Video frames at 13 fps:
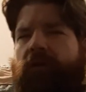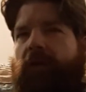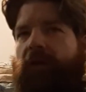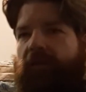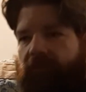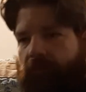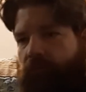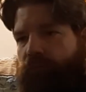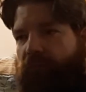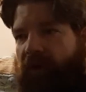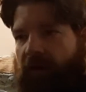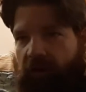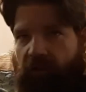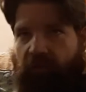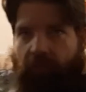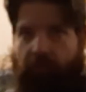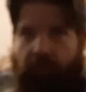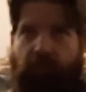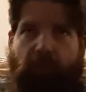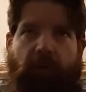It's gradually
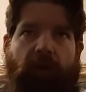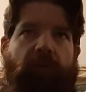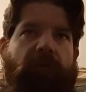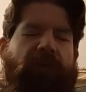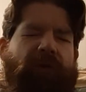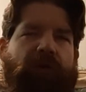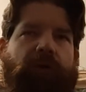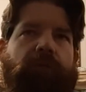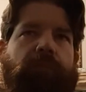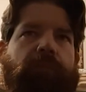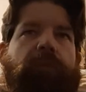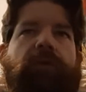throughout the film.